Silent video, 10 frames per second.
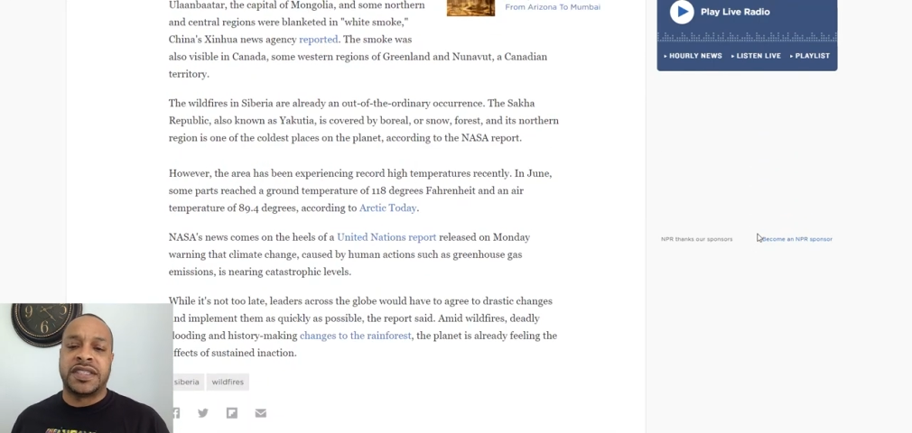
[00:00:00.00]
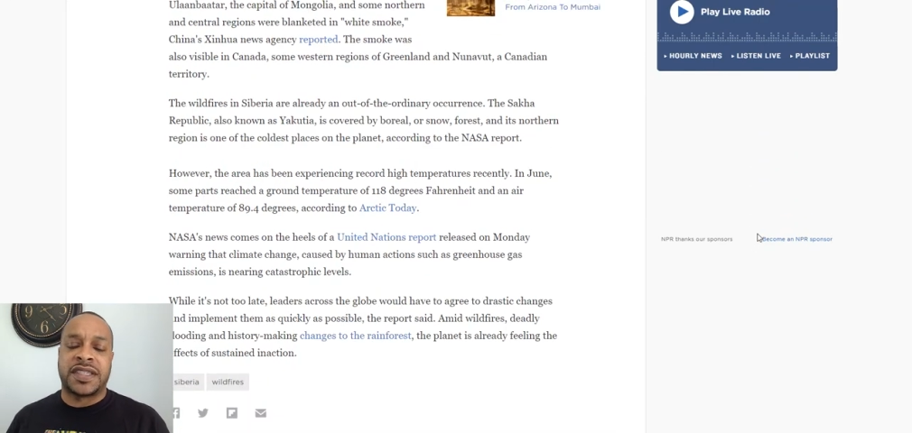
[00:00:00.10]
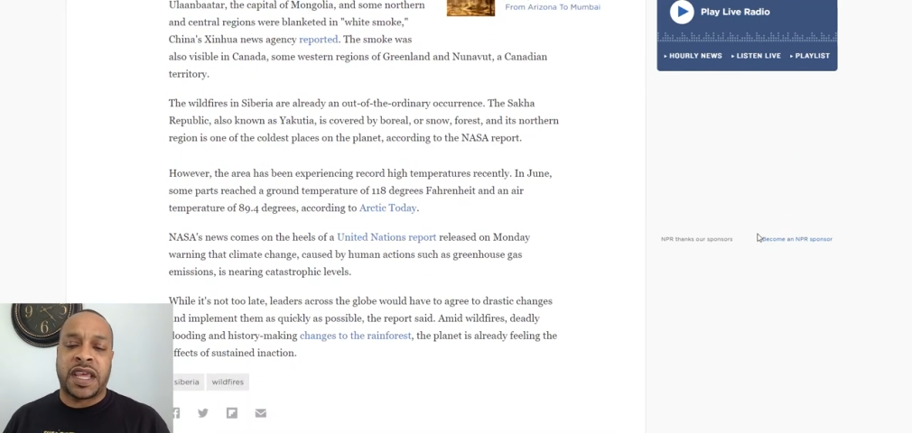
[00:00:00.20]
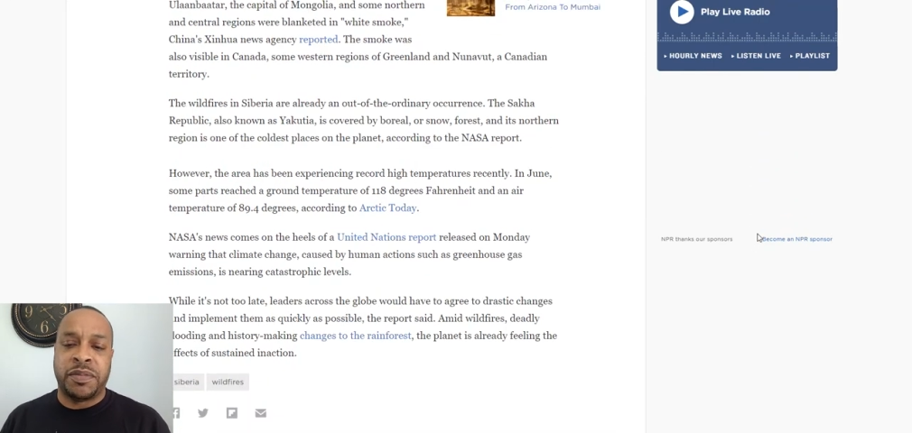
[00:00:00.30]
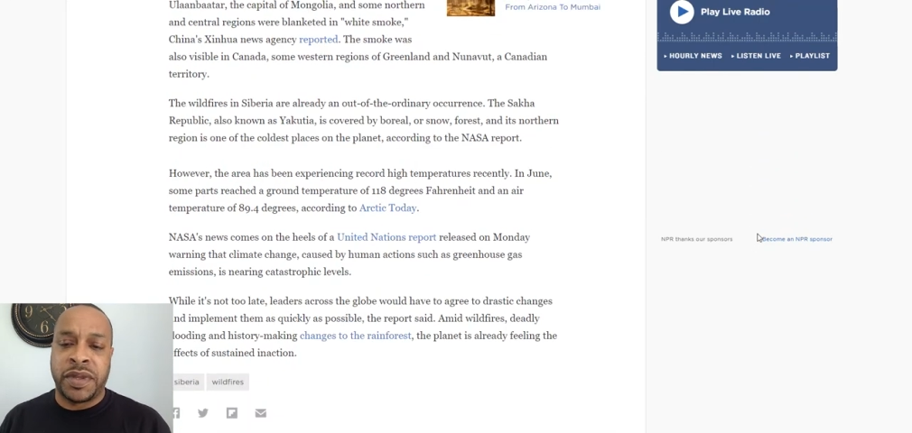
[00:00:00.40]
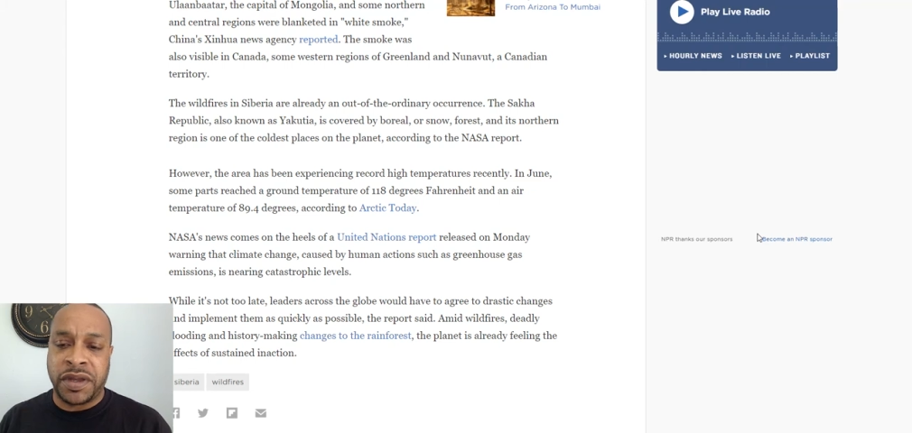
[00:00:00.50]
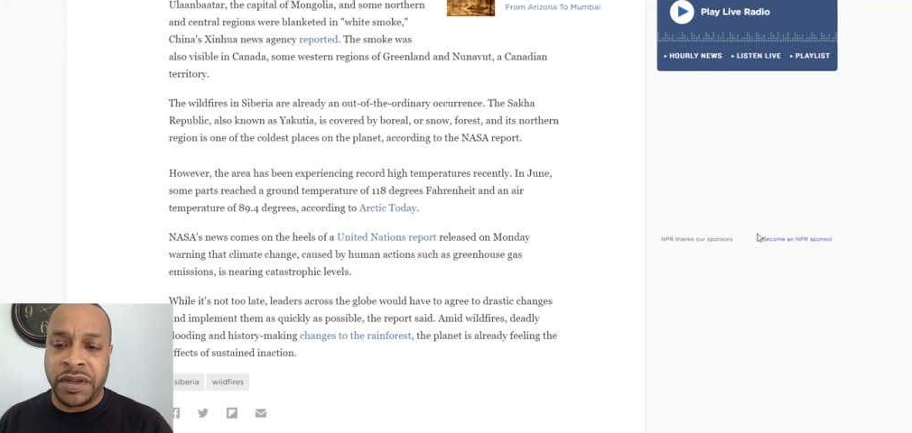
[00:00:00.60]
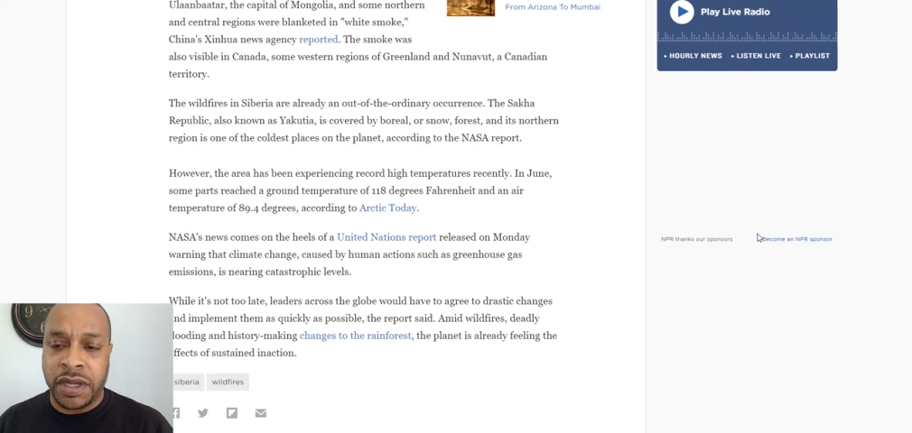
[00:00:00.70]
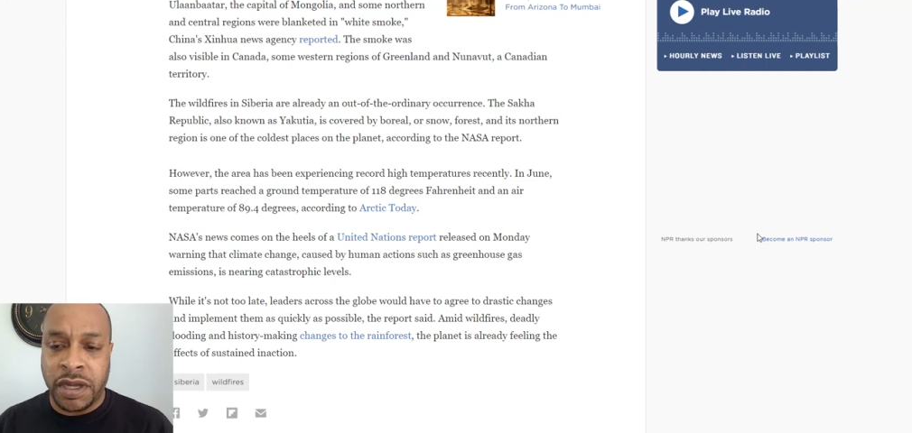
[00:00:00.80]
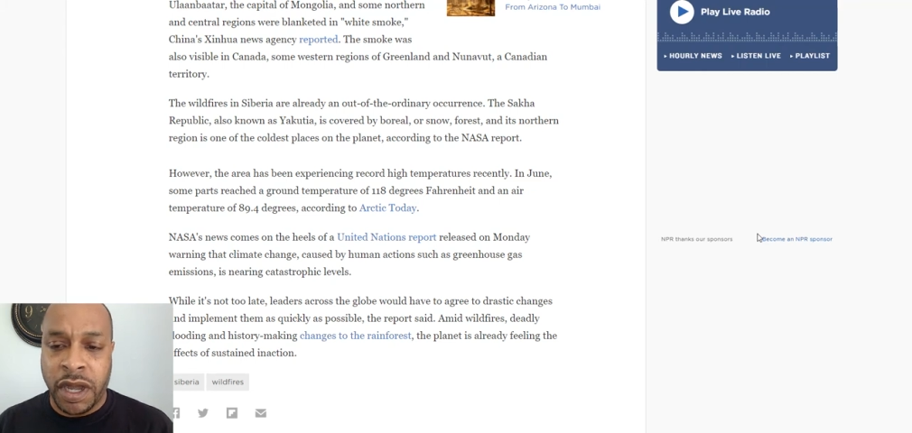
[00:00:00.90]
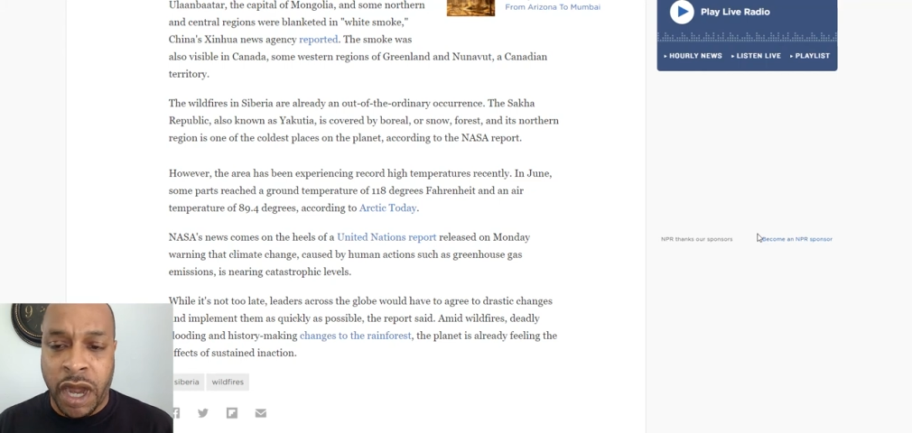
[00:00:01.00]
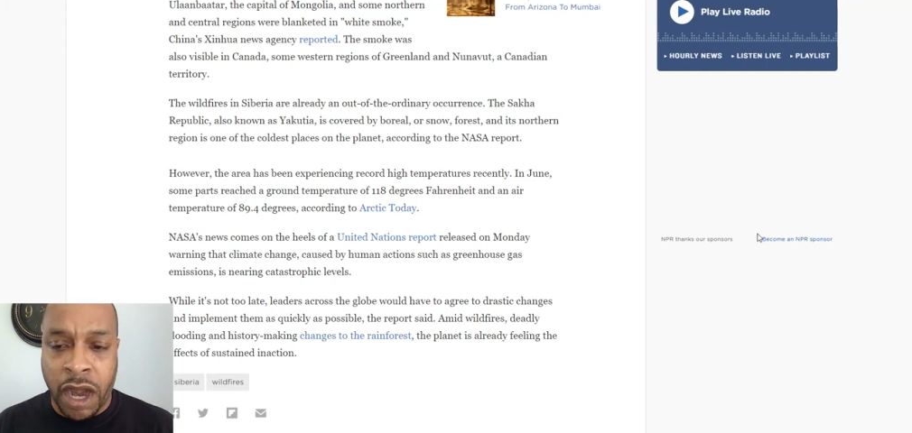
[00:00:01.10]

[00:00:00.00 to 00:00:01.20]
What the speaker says: in Siberia